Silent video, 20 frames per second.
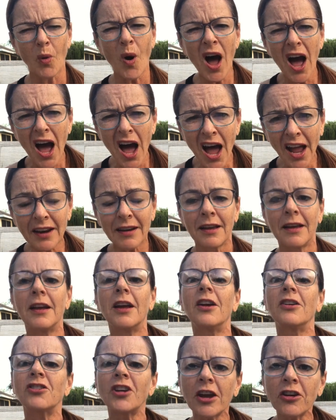What?
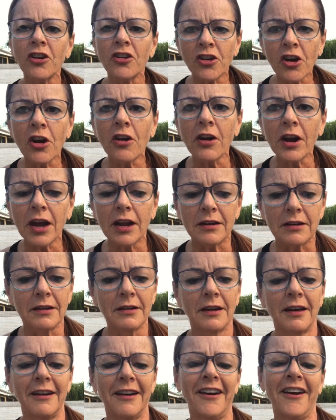Check your urine.
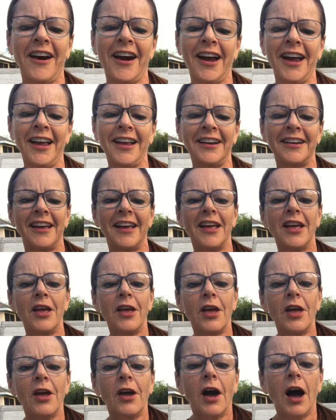All right.
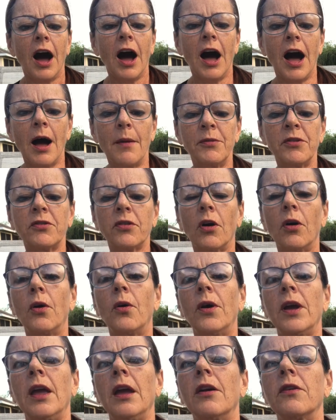
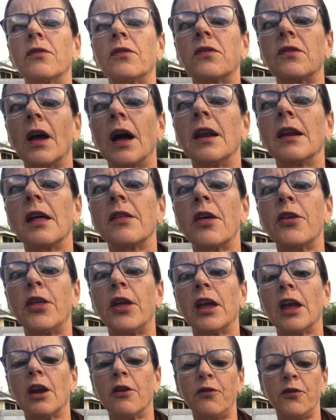So here's another
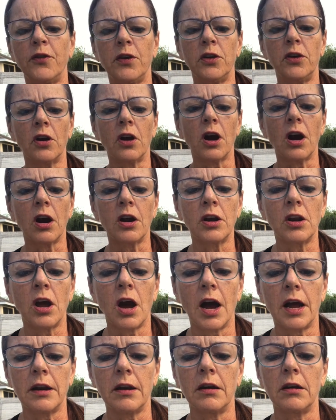thing. If you're
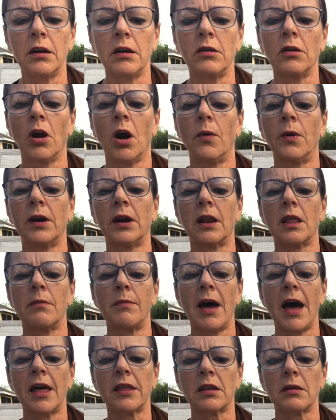not going to the
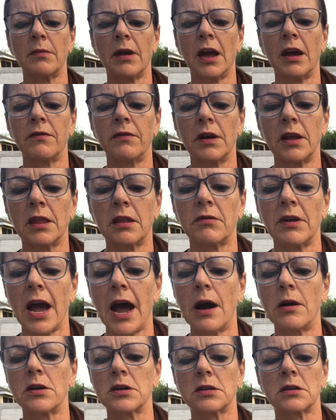bathroom every 3
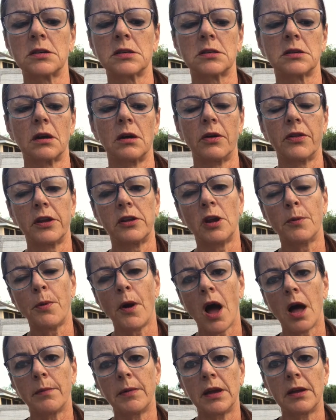hours or so, then you're
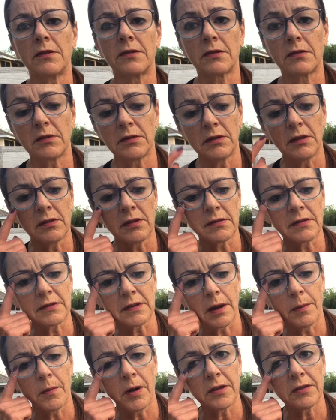probably
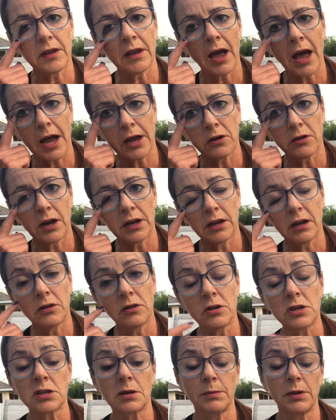somewhat
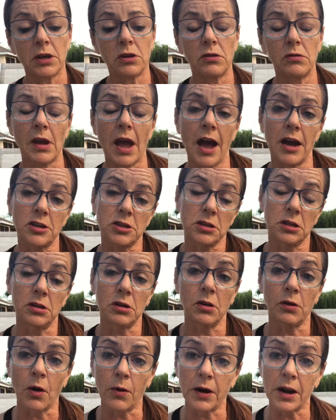dehydrated. You should be
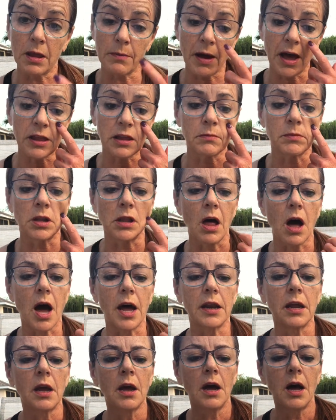actually going to the bathroom a lot.